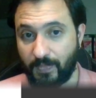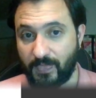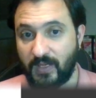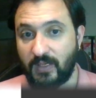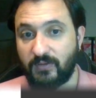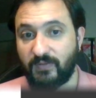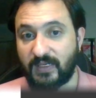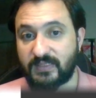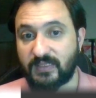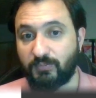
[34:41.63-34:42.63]
was
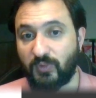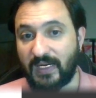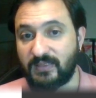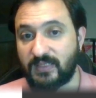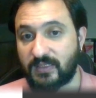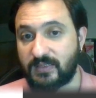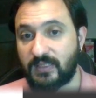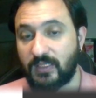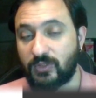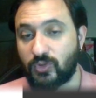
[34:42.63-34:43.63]
apprenticed
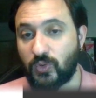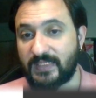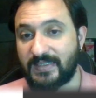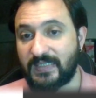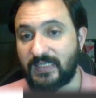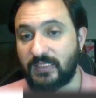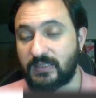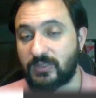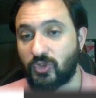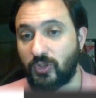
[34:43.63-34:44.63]
to a skilled
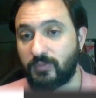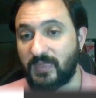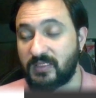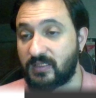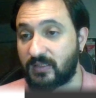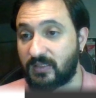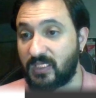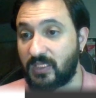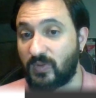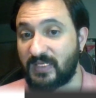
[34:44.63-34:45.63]
stonemason. He
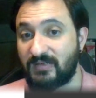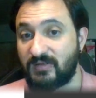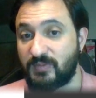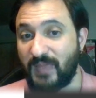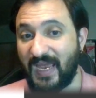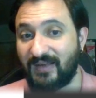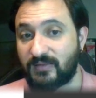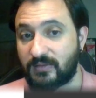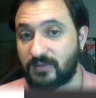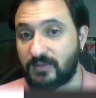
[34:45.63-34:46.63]
was respected
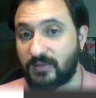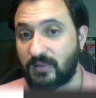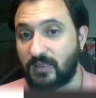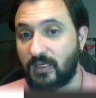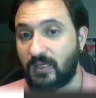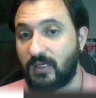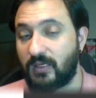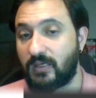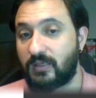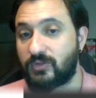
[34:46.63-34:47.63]

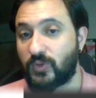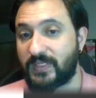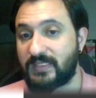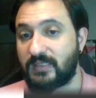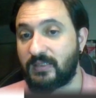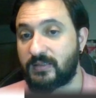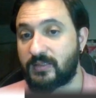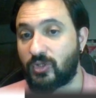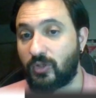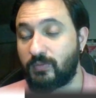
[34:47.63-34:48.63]
to a skilled
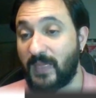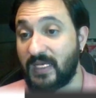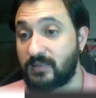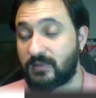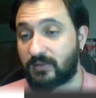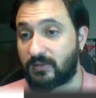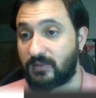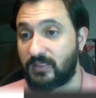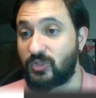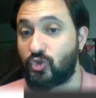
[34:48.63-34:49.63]
stonemason. His
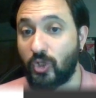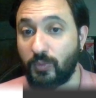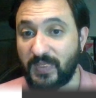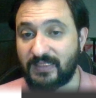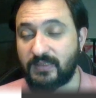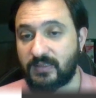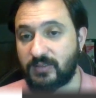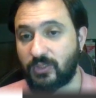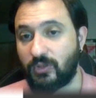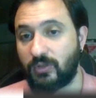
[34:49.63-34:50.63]
job is this.
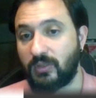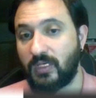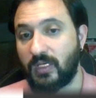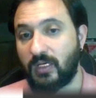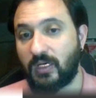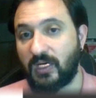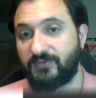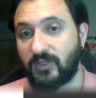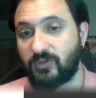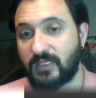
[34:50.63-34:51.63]
So I found the
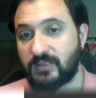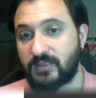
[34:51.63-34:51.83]
answer.